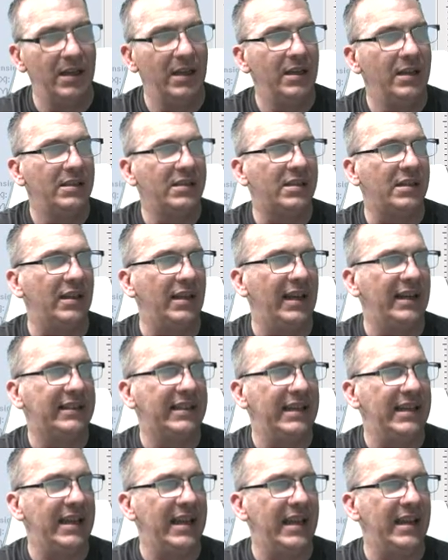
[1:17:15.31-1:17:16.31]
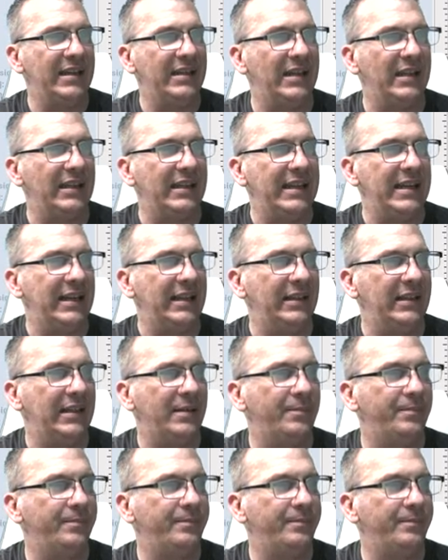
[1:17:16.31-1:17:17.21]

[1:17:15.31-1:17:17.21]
selecting and deleting them.